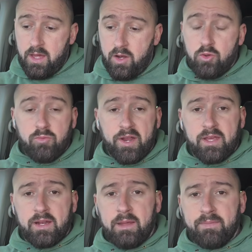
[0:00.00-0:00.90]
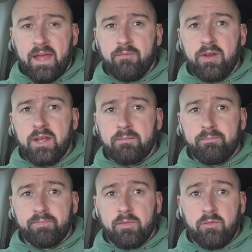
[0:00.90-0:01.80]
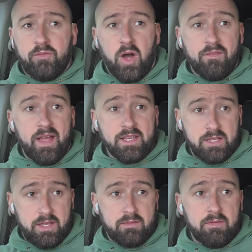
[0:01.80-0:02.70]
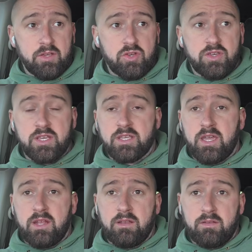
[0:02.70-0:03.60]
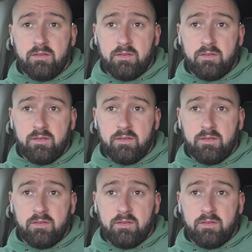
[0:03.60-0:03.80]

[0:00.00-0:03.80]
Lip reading: loop rig, clip down rig, with 5-ounce lead, as you've just seen,